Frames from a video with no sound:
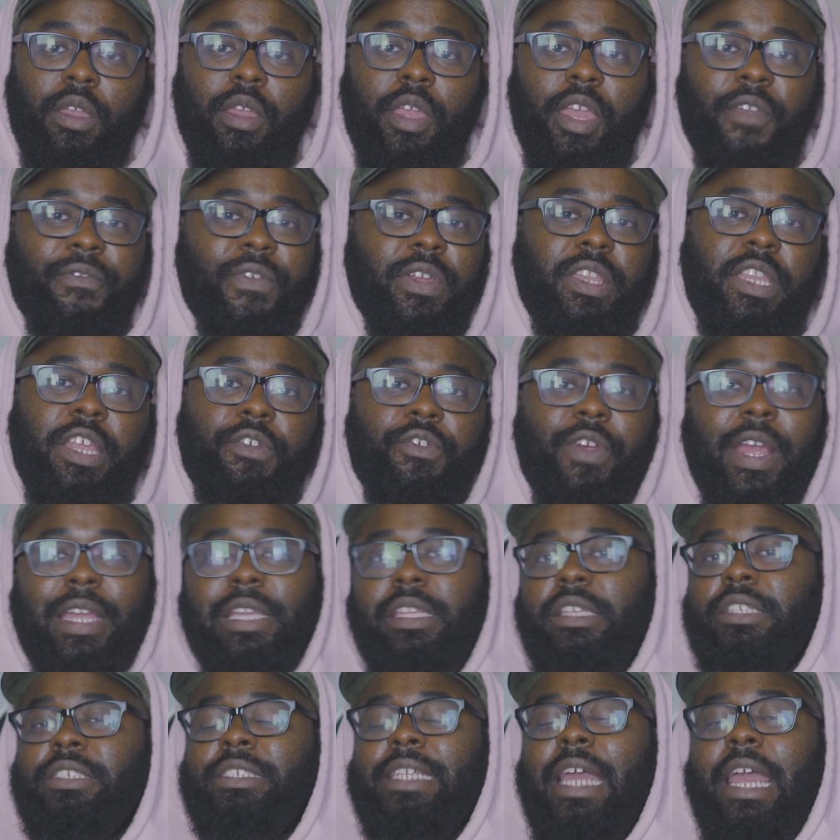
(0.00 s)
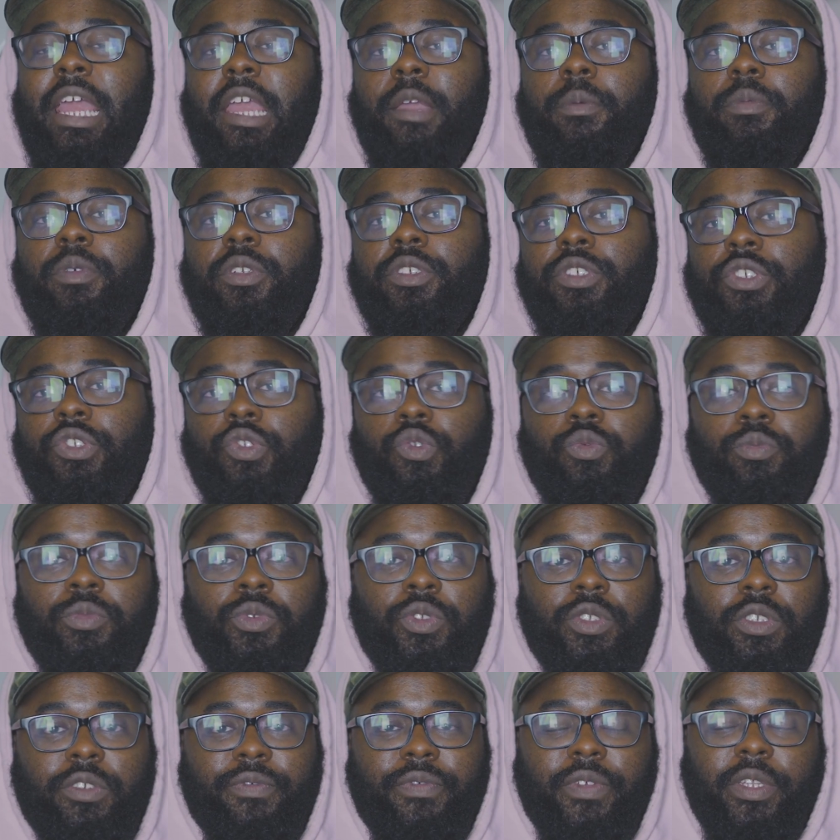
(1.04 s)
if a director is not able to shoot
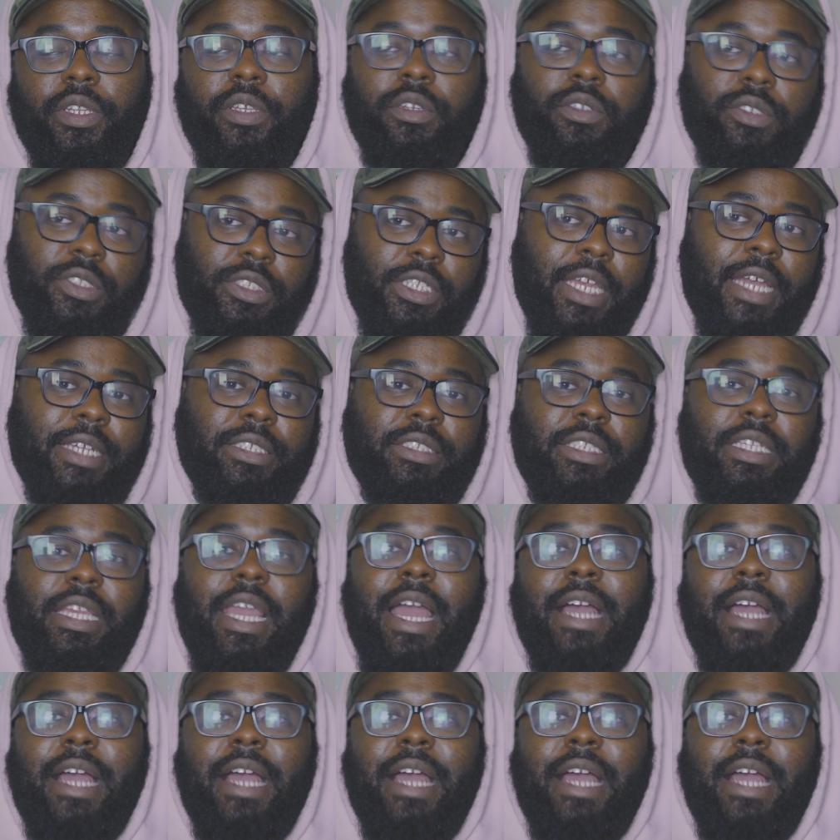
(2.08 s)
music videos, yes, he